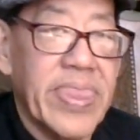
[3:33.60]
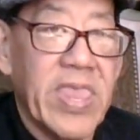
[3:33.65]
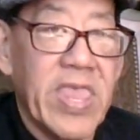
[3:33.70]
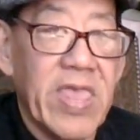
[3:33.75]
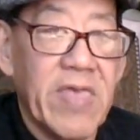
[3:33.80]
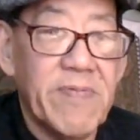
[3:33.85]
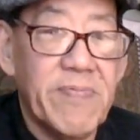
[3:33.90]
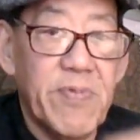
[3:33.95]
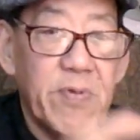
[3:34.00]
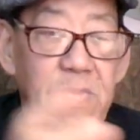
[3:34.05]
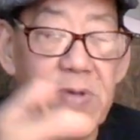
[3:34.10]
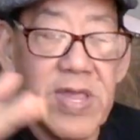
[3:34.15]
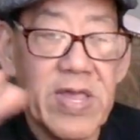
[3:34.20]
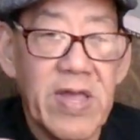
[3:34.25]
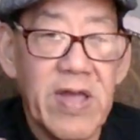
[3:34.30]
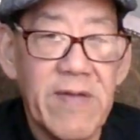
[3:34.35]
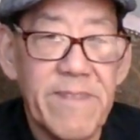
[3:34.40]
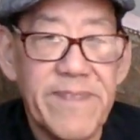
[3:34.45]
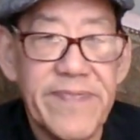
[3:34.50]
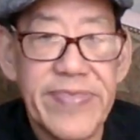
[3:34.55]
If you
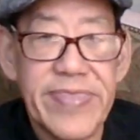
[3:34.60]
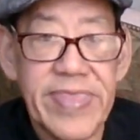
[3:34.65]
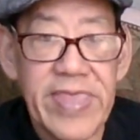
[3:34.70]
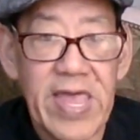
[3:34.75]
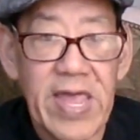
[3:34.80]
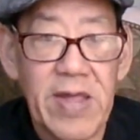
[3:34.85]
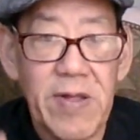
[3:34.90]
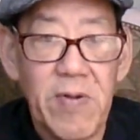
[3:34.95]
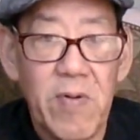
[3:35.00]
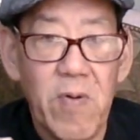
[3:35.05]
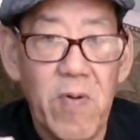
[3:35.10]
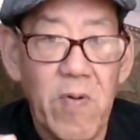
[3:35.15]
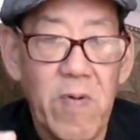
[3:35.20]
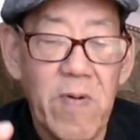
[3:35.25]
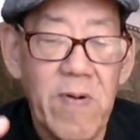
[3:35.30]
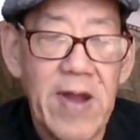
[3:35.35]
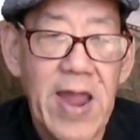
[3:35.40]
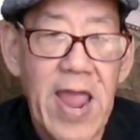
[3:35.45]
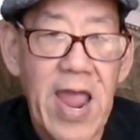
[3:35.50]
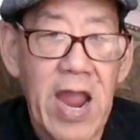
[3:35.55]
get upset
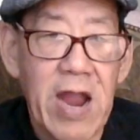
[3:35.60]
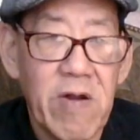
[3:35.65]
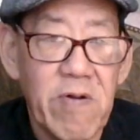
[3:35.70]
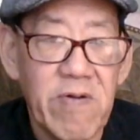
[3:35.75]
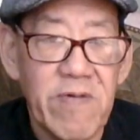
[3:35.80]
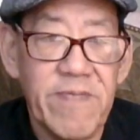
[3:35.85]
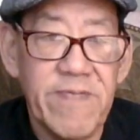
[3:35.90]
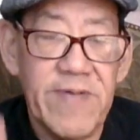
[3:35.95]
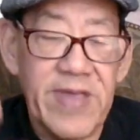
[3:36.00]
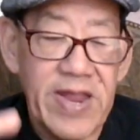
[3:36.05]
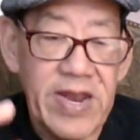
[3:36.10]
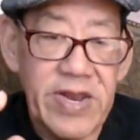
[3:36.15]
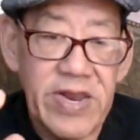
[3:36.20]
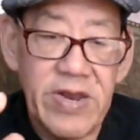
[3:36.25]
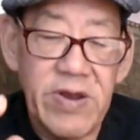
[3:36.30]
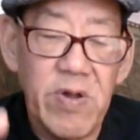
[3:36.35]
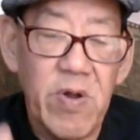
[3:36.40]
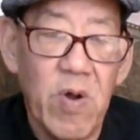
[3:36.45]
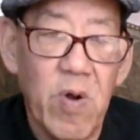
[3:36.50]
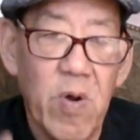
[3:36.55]
or
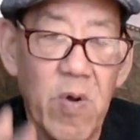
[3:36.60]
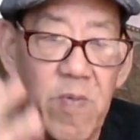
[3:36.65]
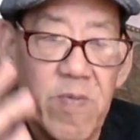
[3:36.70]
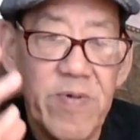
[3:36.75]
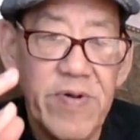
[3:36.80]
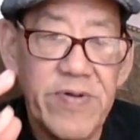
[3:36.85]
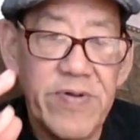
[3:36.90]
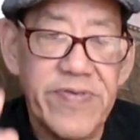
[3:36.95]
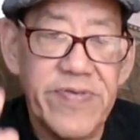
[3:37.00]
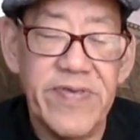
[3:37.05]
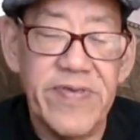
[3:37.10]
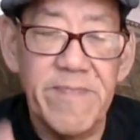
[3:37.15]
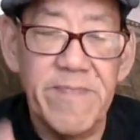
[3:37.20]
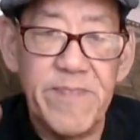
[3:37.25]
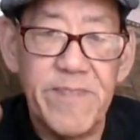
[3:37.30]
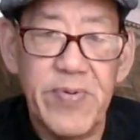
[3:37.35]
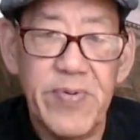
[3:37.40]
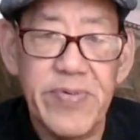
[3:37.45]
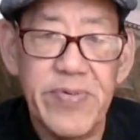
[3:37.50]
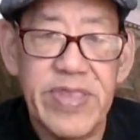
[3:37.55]
aggravated over
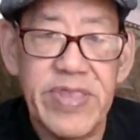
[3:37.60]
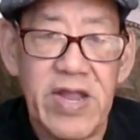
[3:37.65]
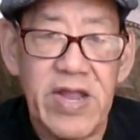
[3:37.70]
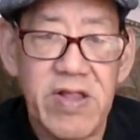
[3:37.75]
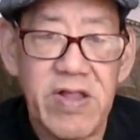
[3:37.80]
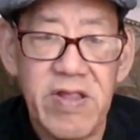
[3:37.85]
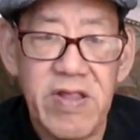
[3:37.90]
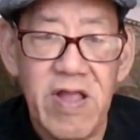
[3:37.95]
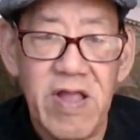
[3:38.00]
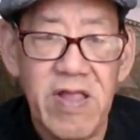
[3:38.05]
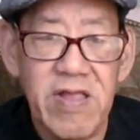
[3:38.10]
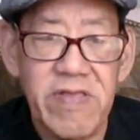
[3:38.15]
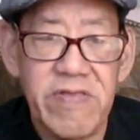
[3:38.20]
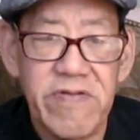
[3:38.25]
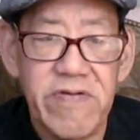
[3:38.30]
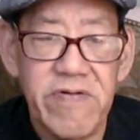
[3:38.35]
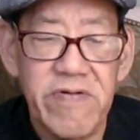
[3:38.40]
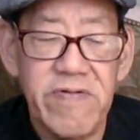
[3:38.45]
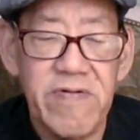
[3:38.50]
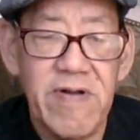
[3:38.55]
simple
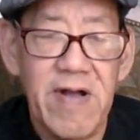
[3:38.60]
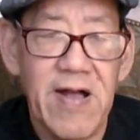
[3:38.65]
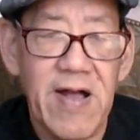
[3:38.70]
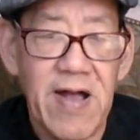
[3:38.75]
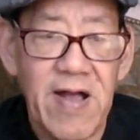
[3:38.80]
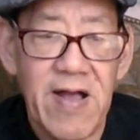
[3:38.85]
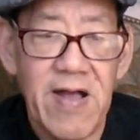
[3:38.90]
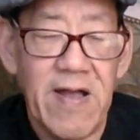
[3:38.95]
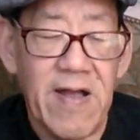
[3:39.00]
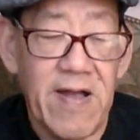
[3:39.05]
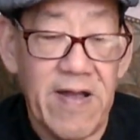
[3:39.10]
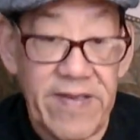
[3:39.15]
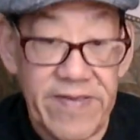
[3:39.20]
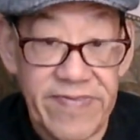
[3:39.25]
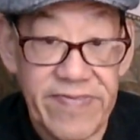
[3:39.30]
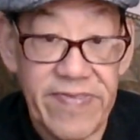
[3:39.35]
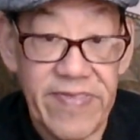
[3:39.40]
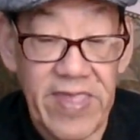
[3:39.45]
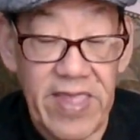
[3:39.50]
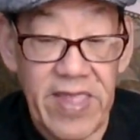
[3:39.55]
technological
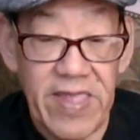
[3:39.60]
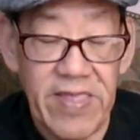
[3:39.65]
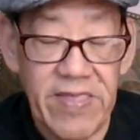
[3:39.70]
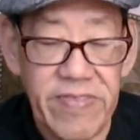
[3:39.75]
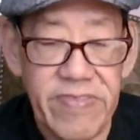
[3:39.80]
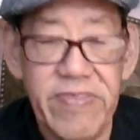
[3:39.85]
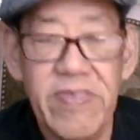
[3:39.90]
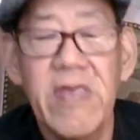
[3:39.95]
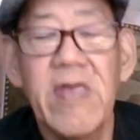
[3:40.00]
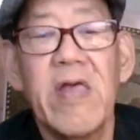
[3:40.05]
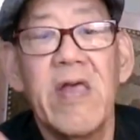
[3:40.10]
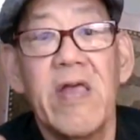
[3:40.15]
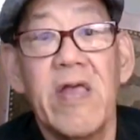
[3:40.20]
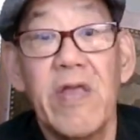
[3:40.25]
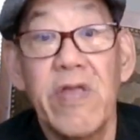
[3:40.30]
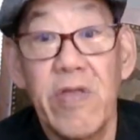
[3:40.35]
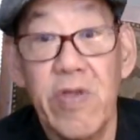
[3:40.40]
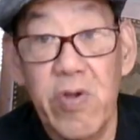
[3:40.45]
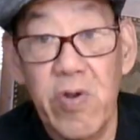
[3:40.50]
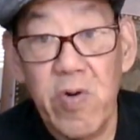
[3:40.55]
things,
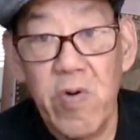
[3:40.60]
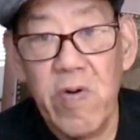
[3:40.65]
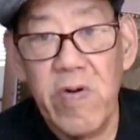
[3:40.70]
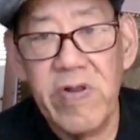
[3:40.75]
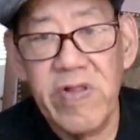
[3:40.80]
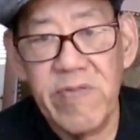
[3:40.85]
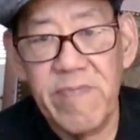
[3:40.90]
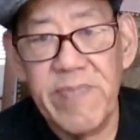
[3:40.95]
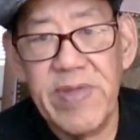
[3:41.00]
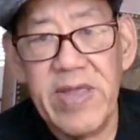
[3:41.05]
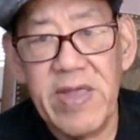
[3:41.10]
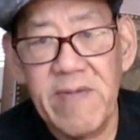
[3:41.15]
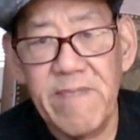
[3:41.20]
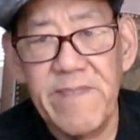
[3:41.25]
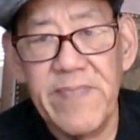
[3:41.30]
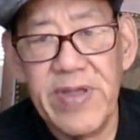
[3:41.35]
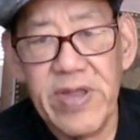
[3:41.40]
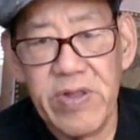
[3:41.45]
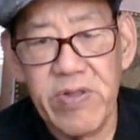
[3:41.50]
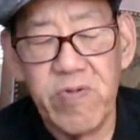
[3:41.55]
you're going to be in
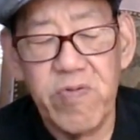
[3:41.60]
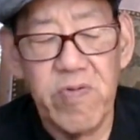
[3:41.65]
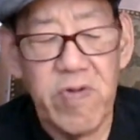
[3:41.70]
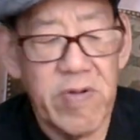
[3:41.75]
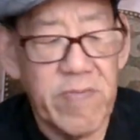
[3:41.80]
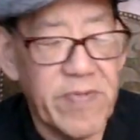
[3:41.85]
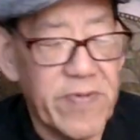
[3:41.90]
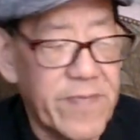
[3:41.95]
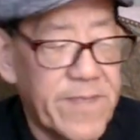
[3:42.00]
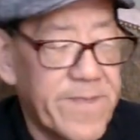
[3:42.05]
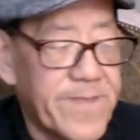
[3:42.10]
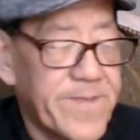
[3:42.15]
big trouble.